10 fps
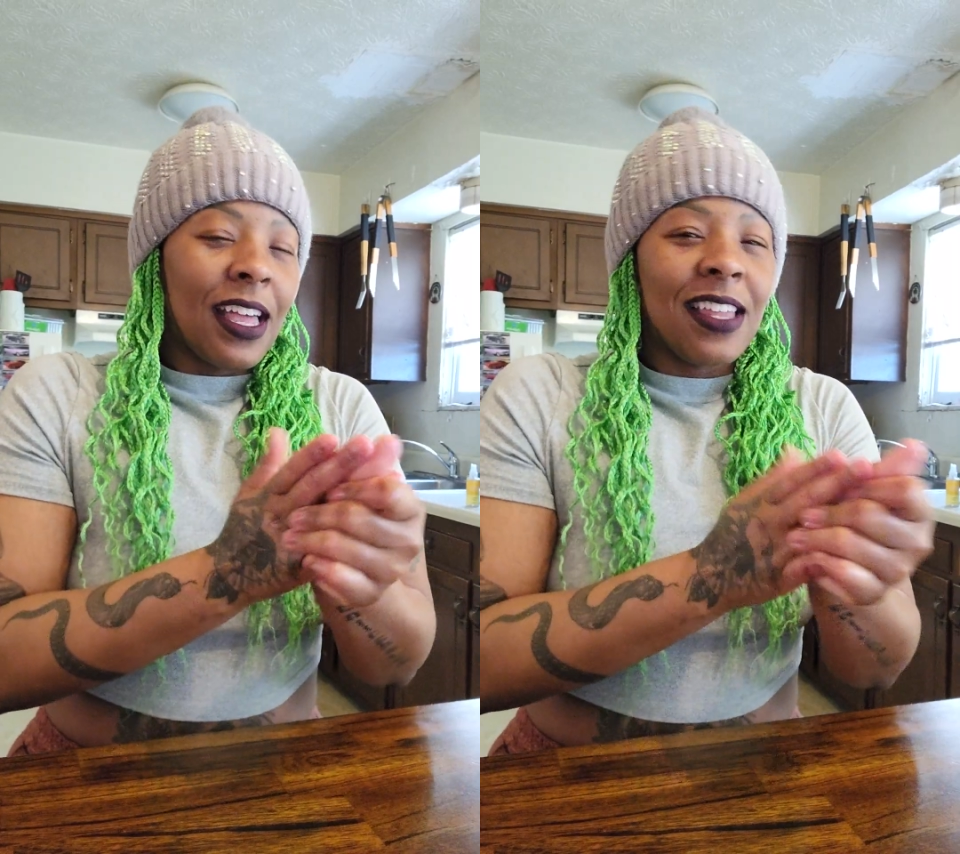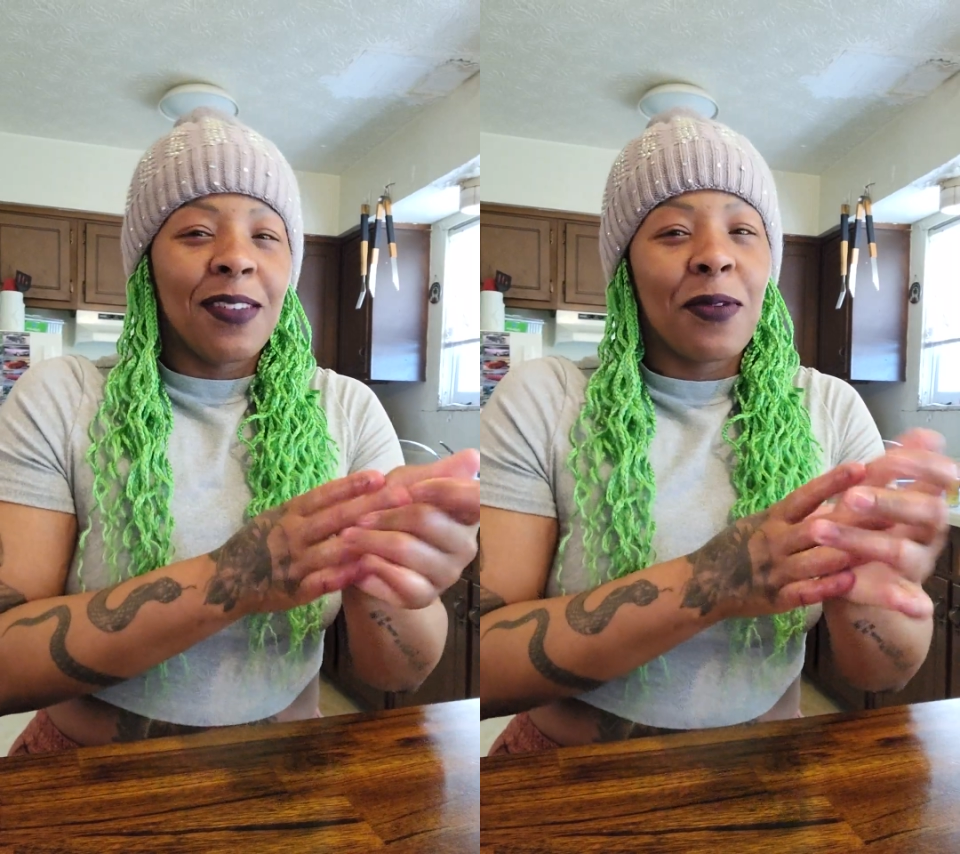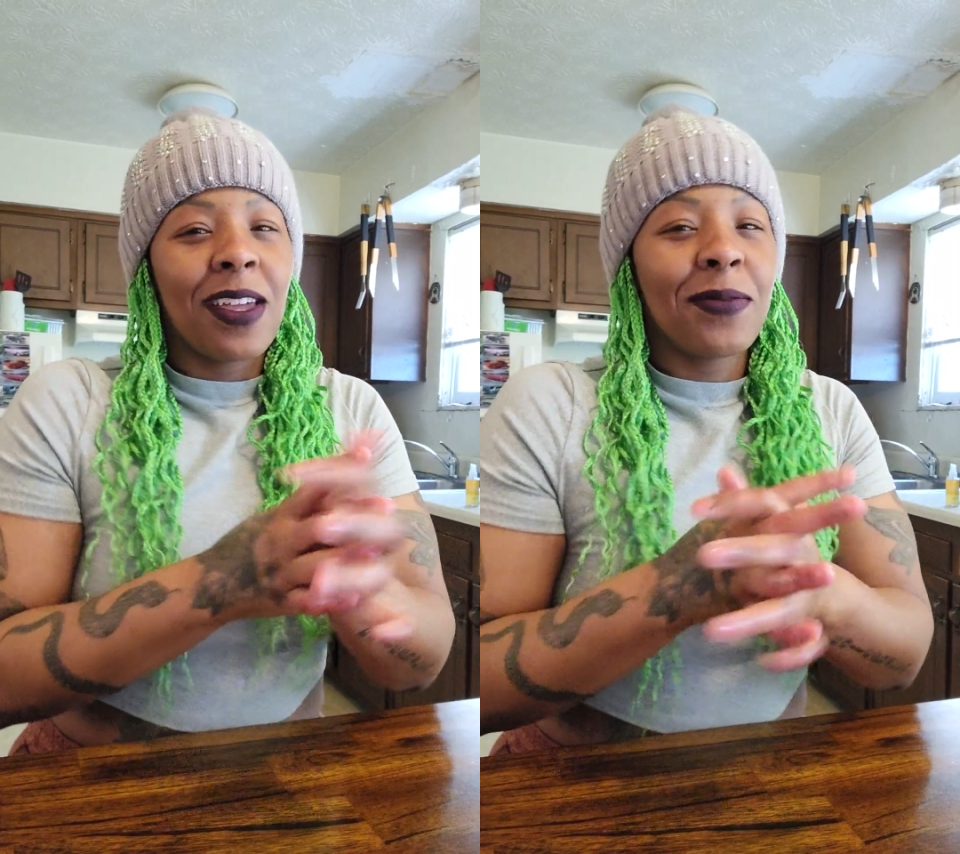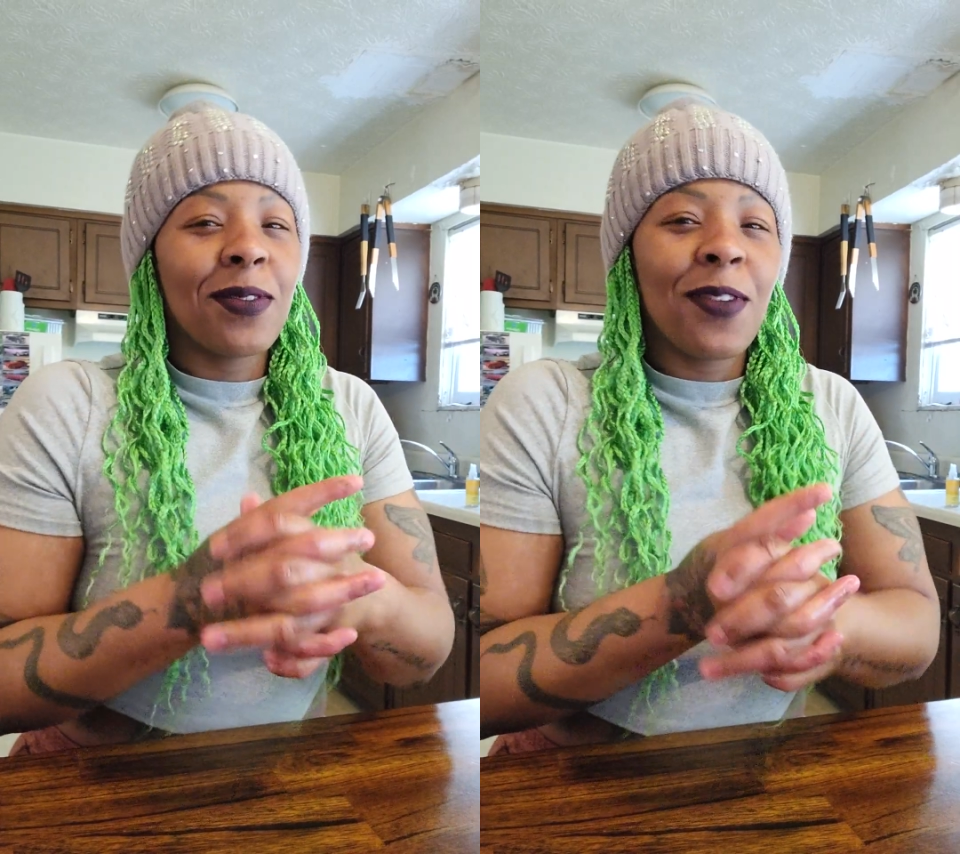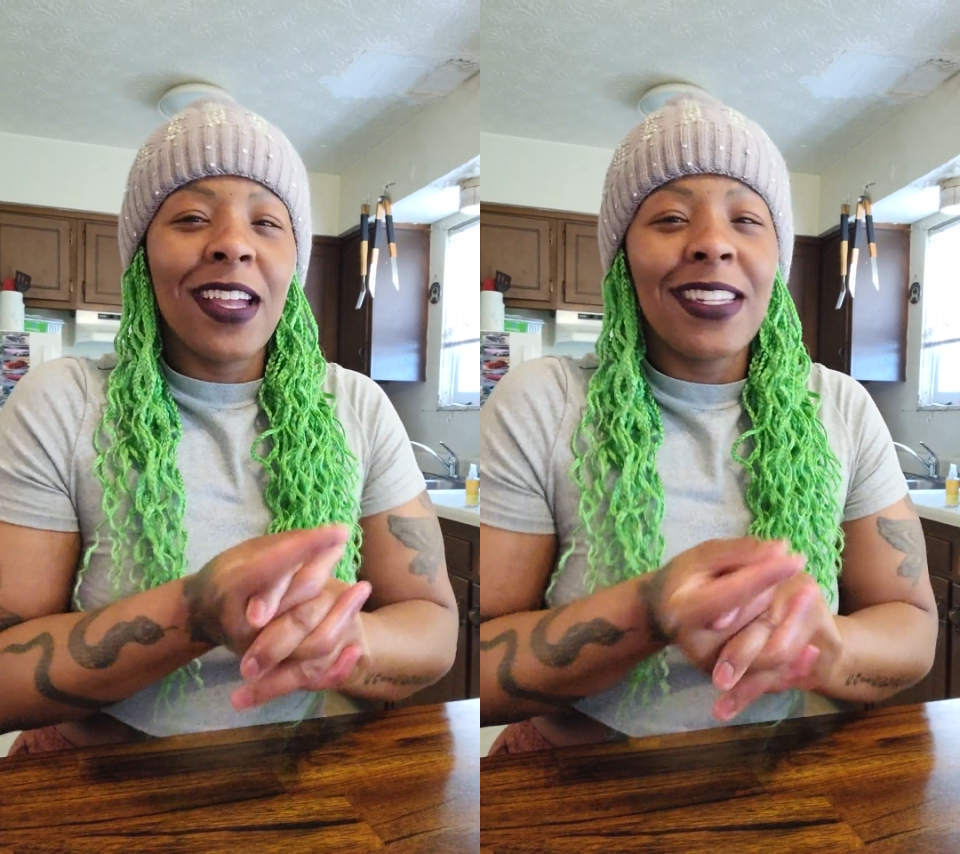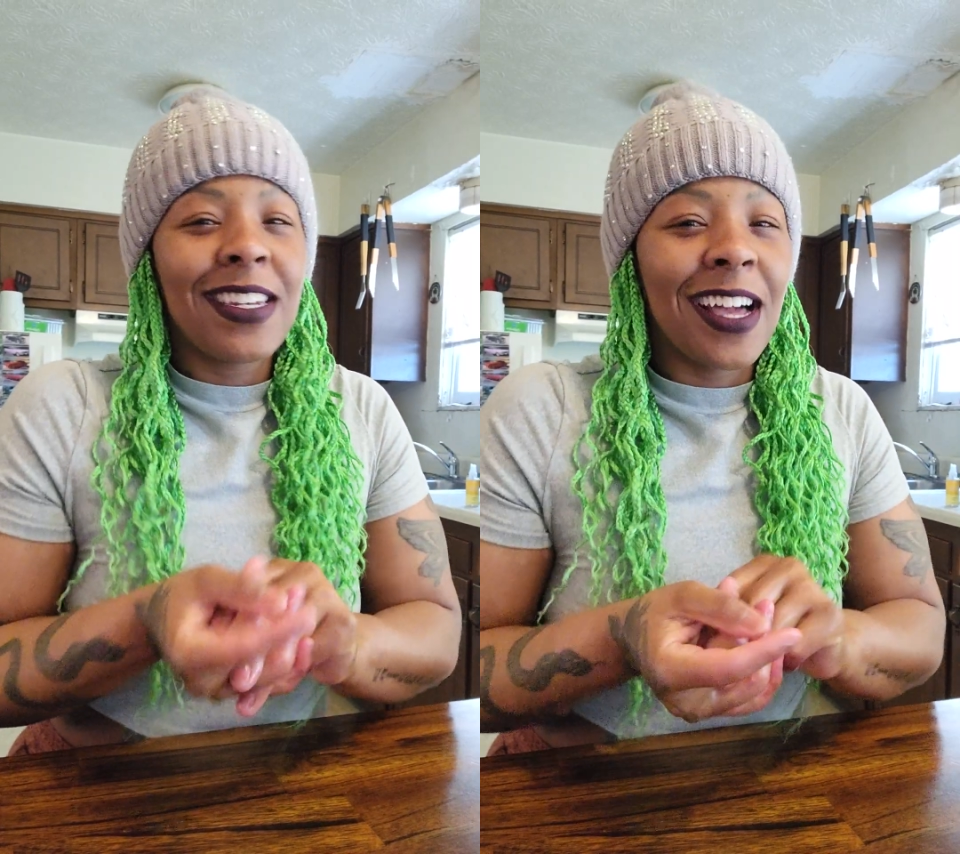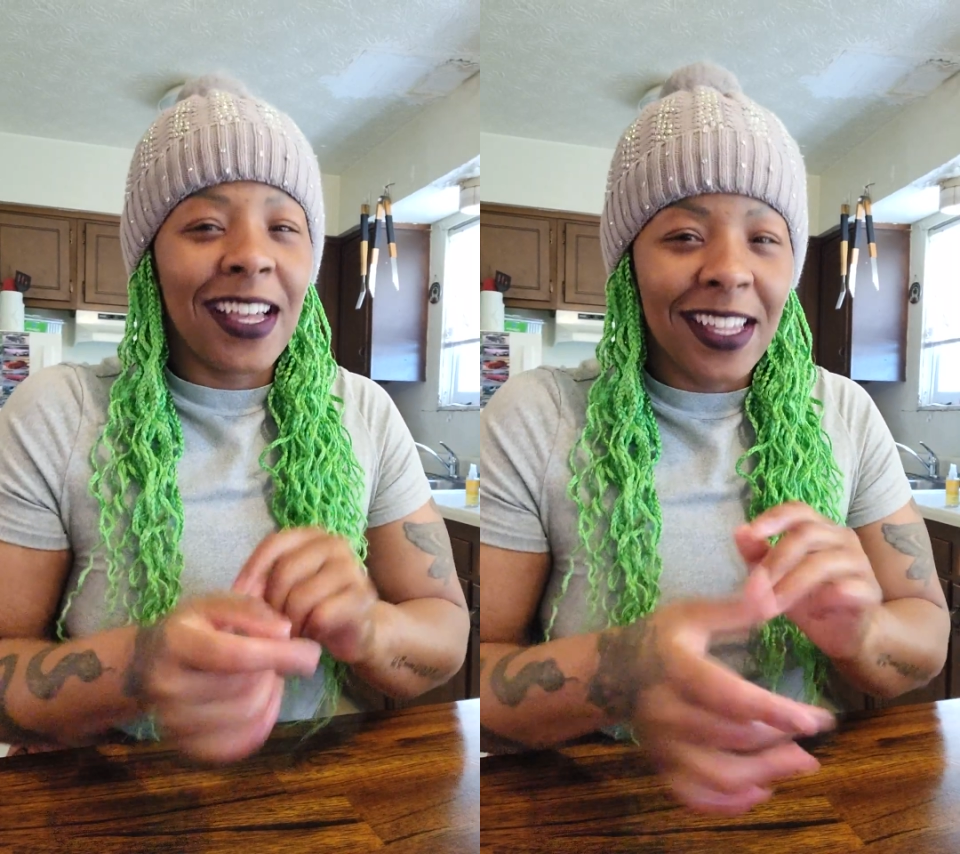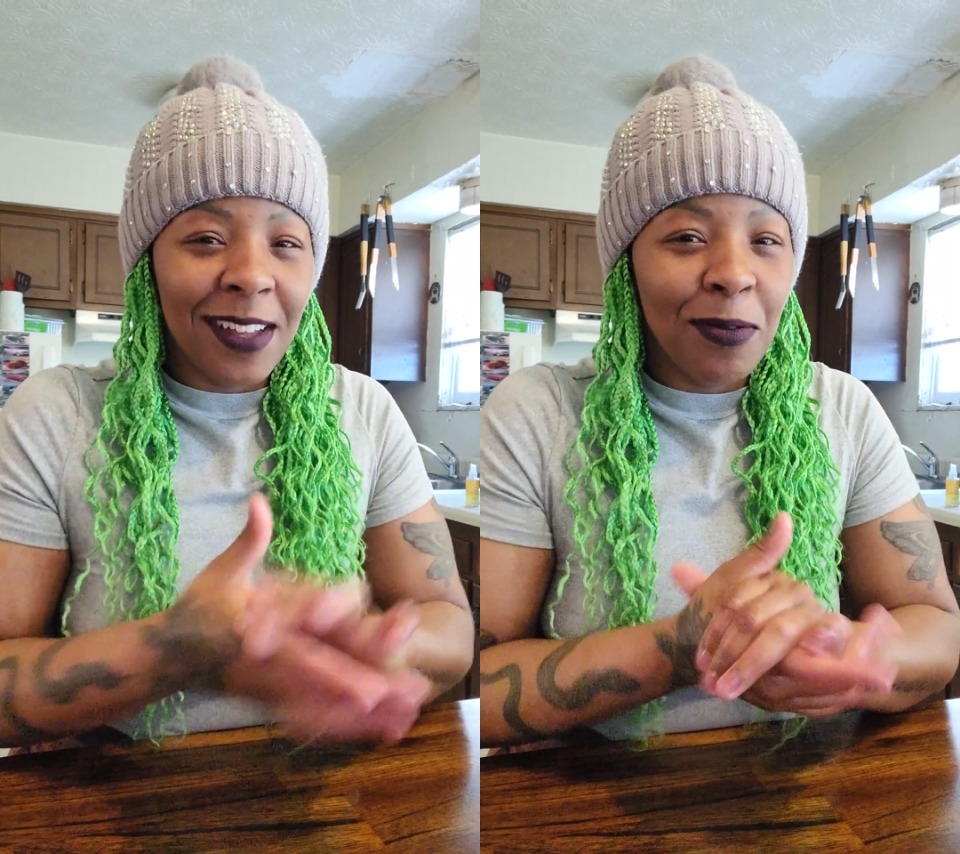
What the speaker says: I didn't wake up to rain today.